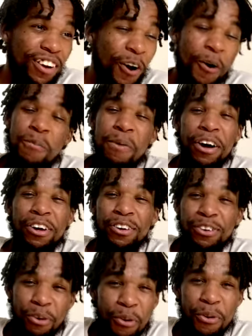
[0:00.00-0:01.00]
Oh my
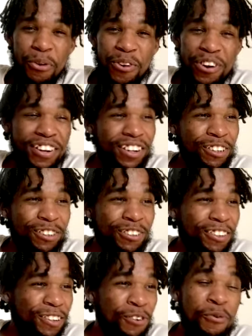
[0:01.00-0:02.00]
lord,
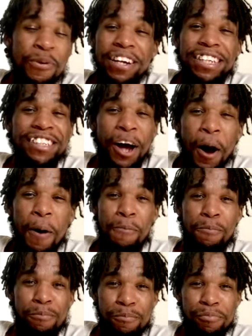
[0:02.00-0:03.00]
you went dumb.
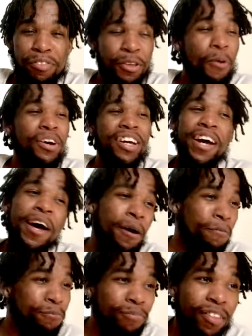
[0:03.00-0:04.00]
No cap.
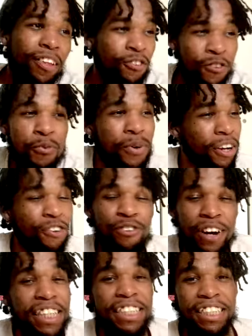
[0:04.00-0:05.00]
You went
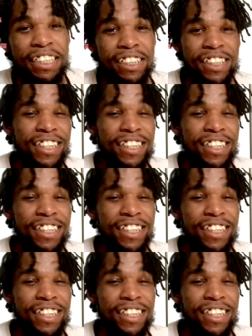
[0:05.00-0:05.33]
crazy.